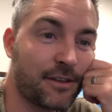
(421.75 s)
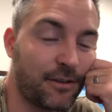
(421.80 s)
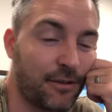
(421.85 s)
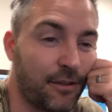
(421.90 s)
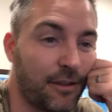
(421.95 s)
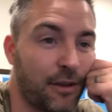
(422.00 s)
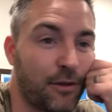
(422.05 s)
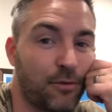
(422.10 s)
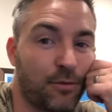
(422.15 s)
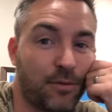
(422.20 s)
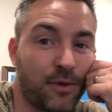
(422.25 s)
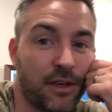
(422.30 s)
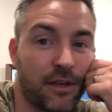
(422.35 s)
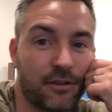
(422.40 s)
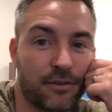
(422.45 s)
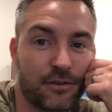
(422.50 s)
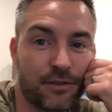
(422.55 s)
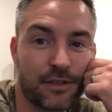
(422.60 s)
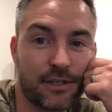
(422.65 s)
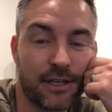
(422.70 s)
you think would be
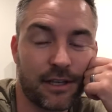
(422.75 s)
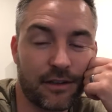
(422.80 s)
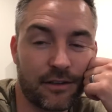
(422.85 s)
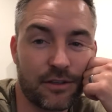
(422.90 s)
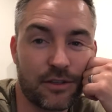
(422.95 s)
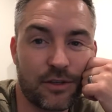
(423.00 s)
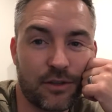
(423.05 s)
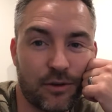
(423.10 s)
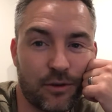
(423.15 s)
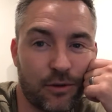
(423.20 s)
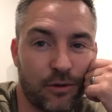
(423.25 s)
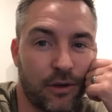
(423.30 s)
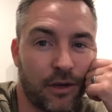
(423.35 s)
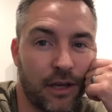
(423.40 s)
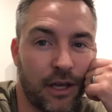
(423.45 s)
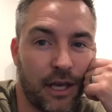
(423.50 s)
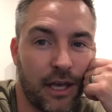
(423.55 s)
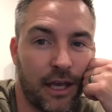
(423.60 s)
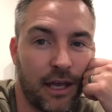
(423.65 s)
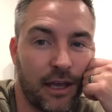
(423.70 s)
interesting to
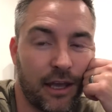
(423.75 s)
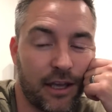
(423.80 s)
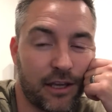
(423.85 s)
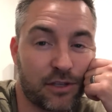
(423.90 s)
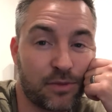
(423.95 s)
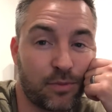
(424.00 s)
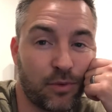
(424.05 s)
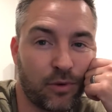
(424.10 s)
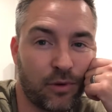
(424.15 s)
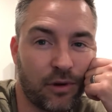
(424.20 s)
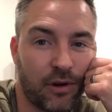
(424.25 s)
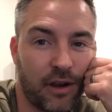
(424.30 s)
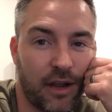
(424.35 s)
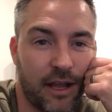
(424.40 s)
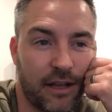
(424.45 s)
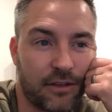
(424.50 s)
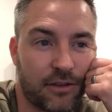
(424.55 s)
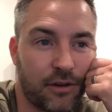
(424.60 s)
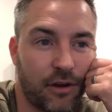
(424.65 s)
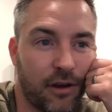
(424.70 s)
explore
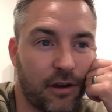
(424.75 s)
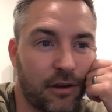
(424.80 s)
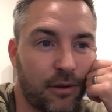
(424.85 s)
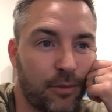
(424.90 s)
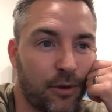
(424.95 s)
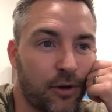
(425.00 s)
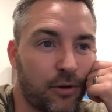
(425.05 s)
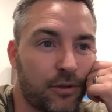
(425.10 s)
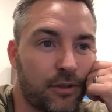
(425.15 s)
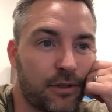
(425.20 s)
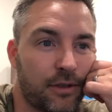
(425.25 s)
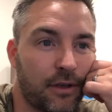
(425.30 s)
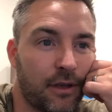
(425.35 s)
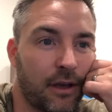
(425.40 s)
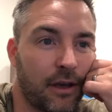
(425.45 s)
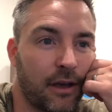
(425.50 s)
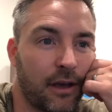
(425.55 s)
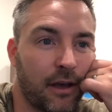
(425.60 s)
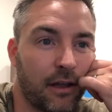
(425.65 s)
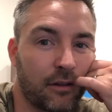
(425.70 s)
and talk about
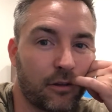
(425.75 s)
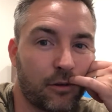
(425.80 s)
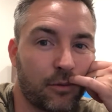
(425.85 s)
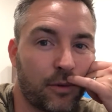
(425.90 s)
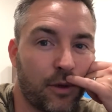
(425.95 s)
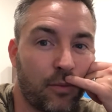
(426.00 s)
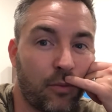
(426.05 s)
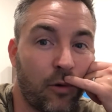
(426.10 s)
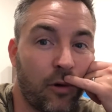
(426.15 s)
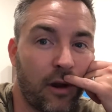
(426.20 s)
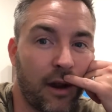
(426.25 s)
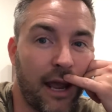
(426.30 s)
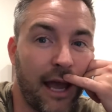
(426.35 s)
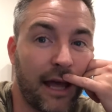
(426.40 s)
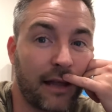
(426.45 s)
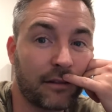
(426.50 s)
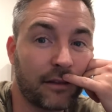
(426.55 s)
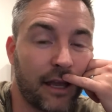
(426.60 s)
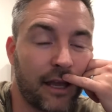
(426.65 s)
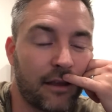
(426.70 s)
a little bit more
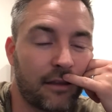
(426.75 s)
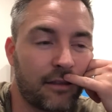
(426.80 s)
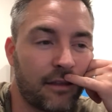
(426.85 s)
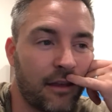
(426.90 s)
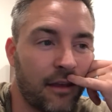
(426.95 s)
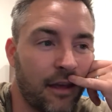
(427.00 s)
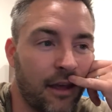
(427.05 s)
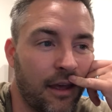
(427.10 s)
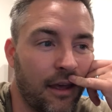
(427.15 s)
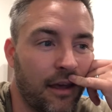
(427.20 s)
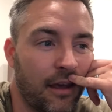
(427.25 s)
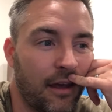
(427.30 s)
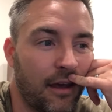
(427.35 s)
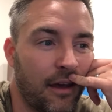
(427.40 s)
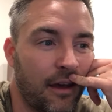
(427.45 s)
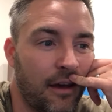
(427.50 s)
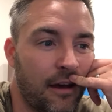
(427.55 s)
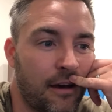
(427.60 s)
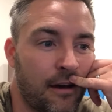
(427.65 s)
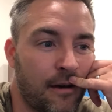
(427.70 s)
at length.
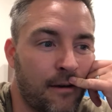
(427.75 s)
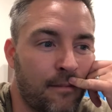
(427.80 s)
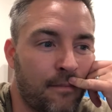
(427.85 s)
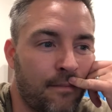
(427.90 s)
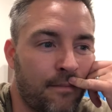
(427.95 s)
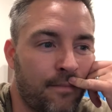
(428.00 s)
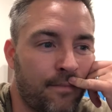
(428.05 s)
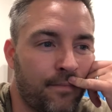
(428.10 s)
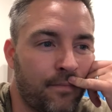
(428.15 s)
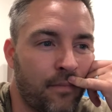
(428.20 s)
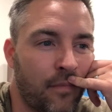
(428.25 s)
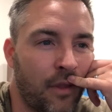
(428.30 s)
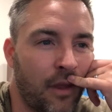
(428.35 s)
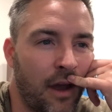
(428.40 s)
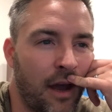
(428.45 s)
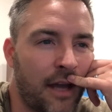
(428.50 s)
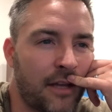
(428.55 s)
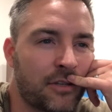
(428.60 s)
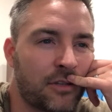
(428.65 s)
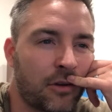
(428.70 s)

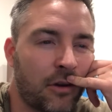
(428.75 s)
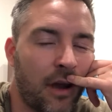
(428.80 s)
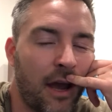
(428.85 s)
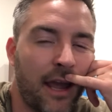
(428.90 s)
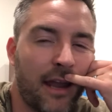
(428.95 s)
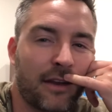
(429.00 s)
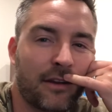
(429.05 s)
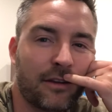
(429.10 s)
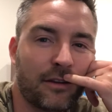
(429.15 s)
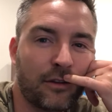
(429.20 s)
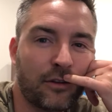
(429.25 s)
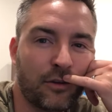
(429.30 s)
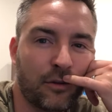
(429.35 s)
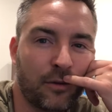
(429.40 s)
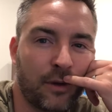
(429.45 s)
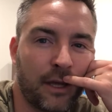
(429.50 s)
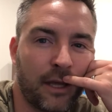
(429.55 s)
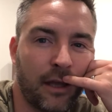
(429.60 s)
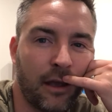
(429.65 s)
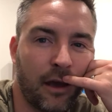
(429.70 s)
I tried
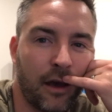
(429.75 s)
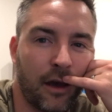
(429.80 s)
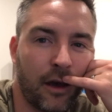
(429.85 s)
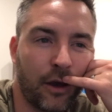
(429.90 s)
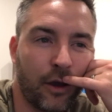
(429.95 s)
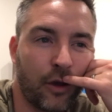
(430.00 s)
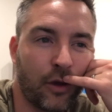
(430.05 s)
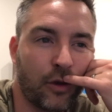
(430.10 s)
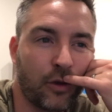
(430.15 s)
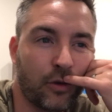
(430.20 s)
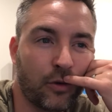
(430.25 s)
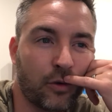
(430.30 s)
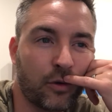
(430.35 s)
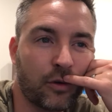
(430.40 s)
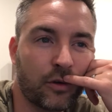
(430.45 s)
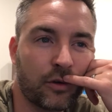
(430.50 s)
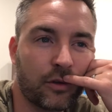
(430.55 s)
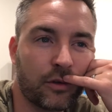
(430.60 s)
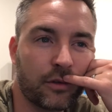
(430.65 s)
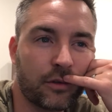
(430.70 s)
doing a
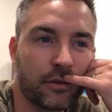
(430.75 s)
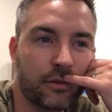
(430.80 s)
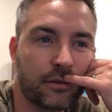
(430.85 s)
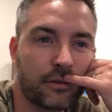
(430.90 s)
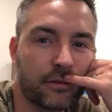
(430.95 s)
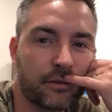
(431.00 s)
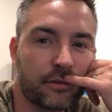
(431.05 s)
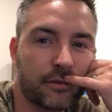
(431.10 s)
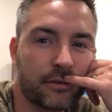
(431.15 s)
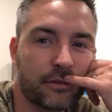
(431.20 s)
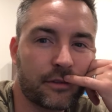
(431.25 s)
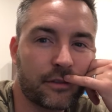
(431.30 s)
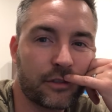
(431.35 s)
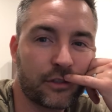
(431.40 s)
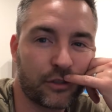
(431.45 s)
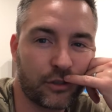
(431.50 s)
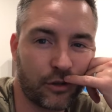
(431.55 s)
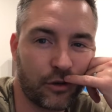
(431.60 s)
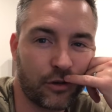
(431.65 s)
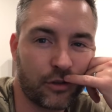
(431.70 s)
Google
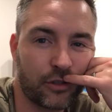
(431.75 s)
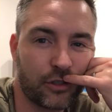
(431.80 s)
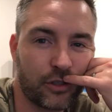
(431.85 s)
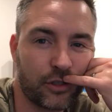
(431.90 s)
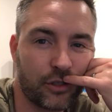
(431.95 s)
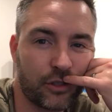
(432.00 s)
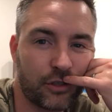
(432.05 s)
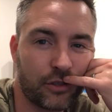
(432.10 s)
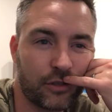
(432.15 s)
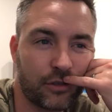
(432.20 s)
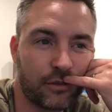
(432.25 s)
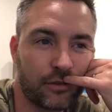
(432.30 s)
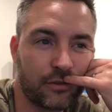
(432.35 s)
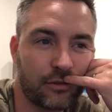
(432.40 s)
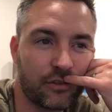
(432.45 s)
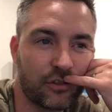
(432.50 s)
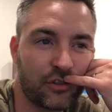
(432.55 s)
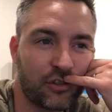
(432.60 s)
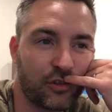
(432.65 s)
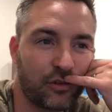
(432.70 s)
search
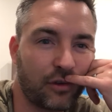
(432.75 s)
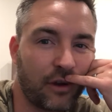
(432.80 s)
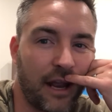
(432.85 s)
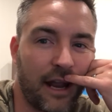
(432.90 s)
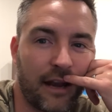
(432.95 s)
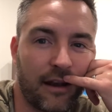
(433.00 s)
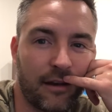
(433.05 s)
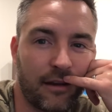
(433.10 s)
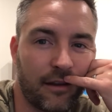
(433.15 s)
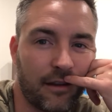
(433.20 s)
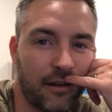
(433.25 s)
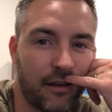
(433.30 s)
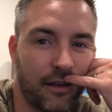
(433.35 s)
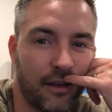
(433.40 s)
trend,